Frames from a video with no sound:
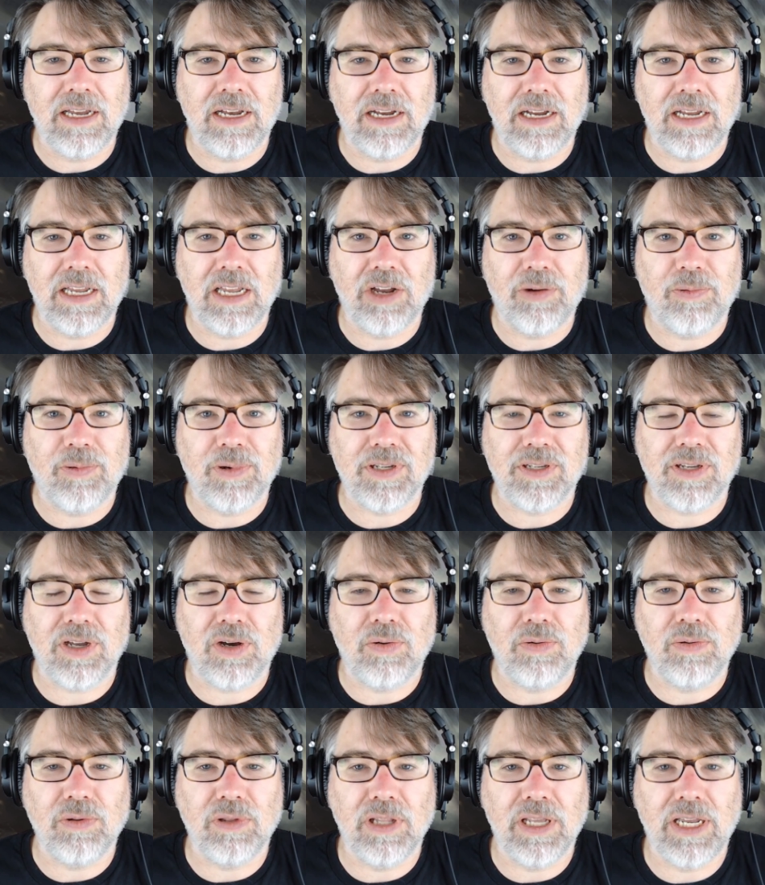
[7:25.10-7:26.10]
It was
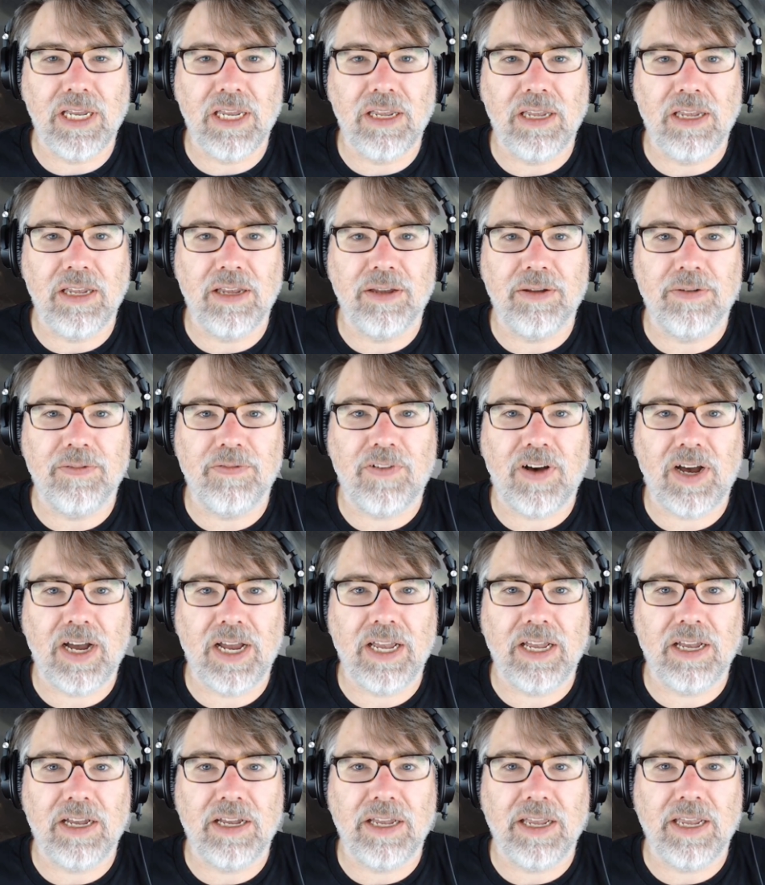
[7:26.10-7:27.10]
only
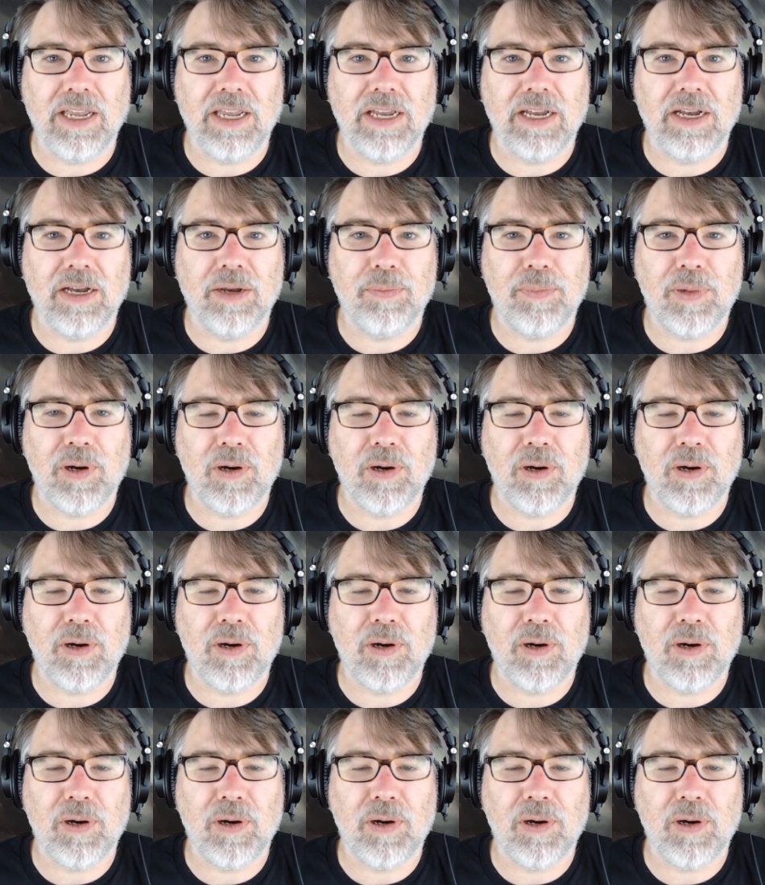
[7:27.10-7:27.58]
via a